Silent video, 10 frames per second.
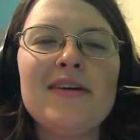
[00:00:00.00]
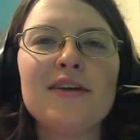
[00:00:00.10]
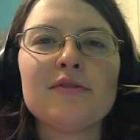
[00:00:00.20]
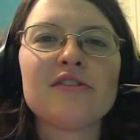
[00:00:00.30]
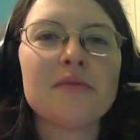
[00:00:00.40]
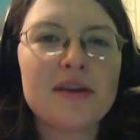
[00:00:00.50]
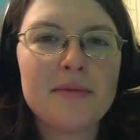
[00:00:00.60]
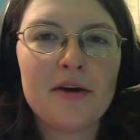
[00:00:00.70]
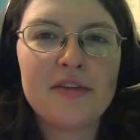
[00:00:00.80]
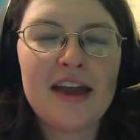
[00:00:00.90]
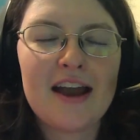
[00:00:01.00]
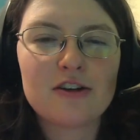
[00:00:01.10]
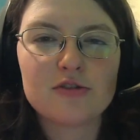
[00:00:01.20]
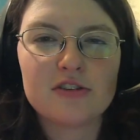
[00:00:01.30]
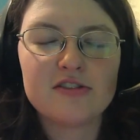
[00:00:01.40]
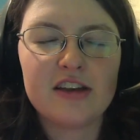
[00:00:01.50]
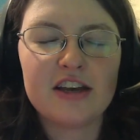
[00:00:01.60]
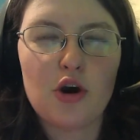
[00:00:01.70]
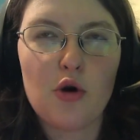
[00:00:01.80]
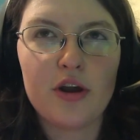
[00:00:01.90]
there was something about the actress
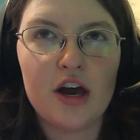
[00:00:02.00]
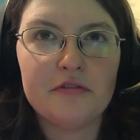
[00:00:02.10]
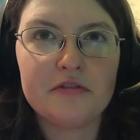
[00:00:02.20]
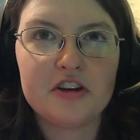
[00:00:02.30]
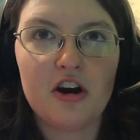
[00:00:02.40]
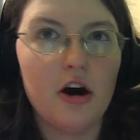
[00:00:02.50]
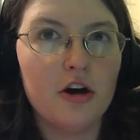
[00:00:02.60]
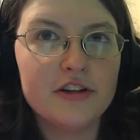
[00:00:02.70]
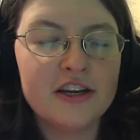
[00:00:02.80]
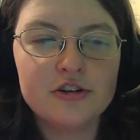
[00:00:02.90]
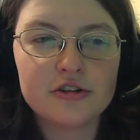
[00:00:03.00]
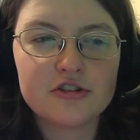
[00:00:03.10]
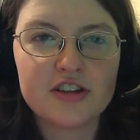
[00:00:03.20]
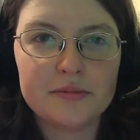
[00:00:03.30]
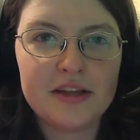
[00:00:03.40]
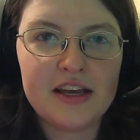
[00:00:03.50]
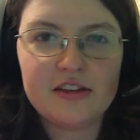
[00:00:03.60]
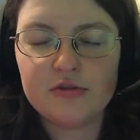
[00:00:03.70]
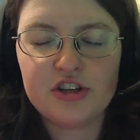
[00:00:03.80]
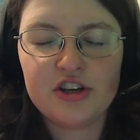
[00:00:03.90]
like going off to college or something,
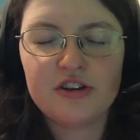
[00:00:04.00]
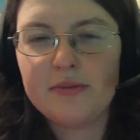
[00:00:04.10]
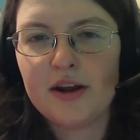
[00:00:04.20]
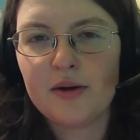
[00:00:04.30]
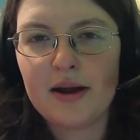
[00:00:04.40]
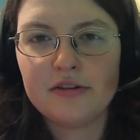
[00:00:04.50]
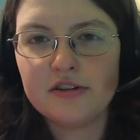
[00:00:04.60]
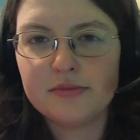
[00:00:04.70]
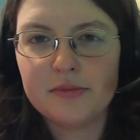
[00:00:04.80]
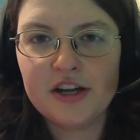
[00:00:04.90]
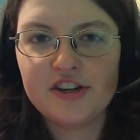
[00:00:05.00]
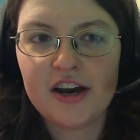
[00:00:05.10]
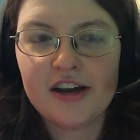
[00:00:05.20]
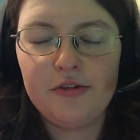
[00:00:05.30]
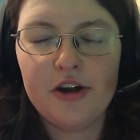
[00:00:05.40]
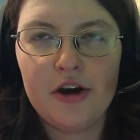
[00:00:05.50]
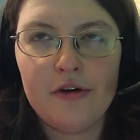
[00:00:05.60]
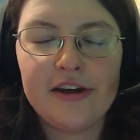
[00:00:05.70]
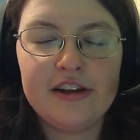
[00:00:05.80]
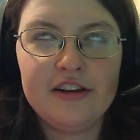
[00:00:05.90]
so she couldn't be around as much. I don't
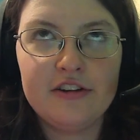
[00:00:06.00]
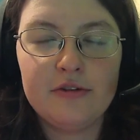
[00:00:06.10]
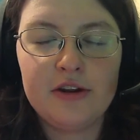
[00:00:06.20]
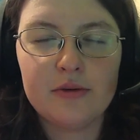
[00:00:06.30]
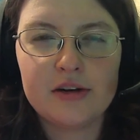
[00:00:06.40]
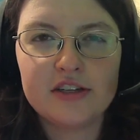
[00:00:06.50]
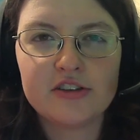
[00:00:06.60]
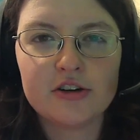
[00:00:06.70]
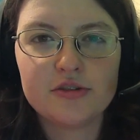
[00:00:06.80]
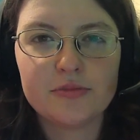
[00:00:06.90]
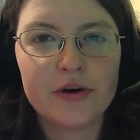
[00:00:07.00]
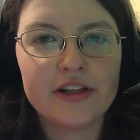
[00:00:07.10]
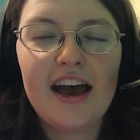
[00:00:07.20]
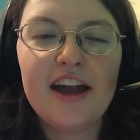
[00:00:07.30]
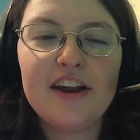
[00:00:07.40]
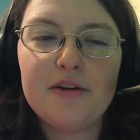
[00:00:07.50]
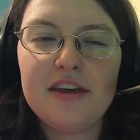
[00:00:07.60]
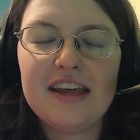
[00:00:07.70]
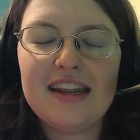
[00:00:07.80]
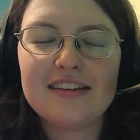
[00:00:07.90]
know. I didn't do any research, but I do
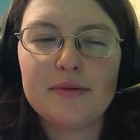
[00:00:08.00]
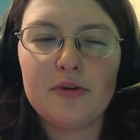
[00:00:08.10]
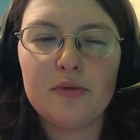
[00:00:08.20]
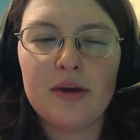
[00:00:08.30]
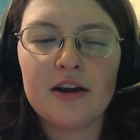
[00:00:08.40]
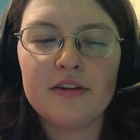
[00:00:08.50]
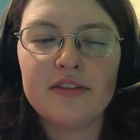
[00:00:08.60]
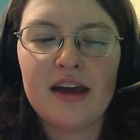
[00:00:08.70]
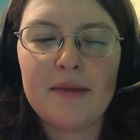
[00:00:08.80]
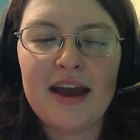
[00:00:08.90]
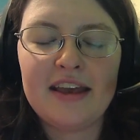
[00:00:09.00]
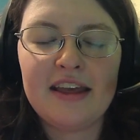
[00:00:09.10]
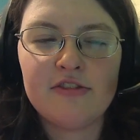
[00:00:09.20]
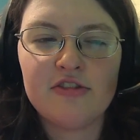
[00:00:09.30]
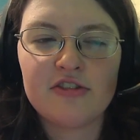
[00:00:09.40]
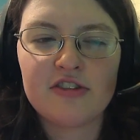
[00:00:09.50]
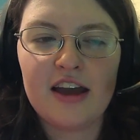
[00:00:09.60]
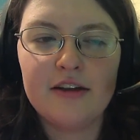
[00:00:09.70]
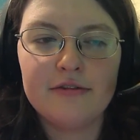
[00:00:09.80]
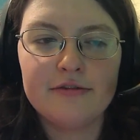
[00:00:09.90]
think it is a bit weird that Maggie's just
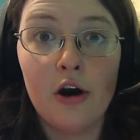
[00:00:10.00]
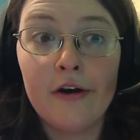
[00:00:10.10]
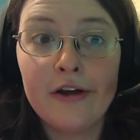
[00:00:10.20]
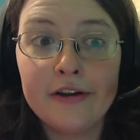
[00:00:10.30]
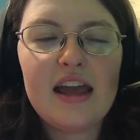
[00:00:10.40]
kind of gone.